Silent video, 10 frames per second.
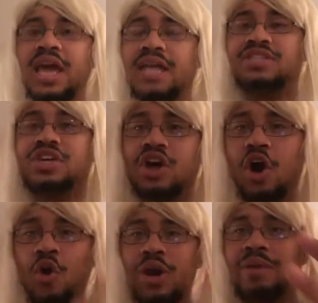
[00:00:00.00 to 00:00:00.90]
It's
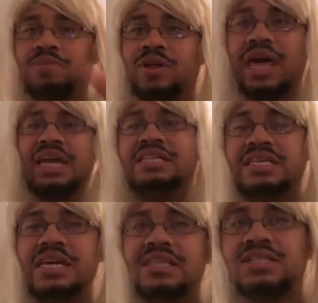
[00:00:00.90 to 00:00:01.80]
going
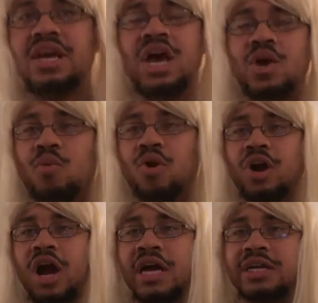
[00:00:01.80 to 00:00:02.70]
places.
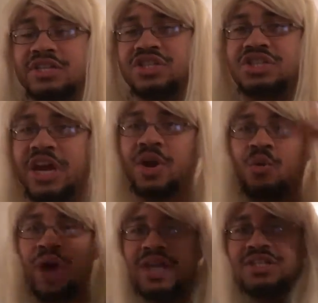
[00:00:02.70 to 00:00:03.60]
We're on a
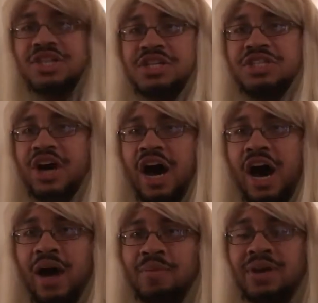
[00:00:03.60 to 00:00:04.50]
stairway to the
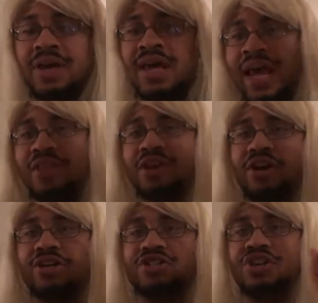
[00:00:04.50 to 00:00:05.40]
top, and
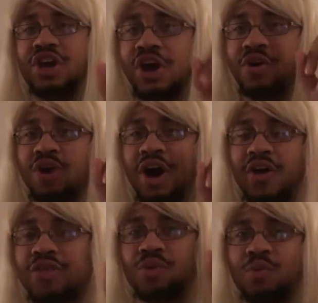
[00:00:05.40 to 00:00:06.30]
there is no
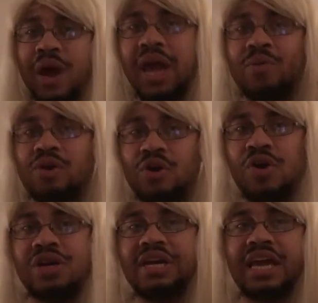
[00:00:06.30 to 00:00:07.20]
other way we're
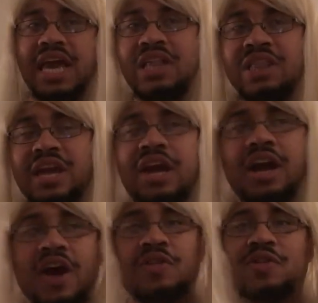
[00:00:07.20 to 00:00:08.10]
going to get
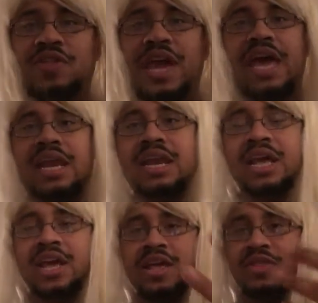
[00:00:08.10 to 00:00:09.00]
there other than
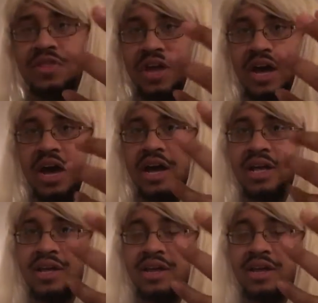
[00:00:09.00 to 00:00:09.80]
the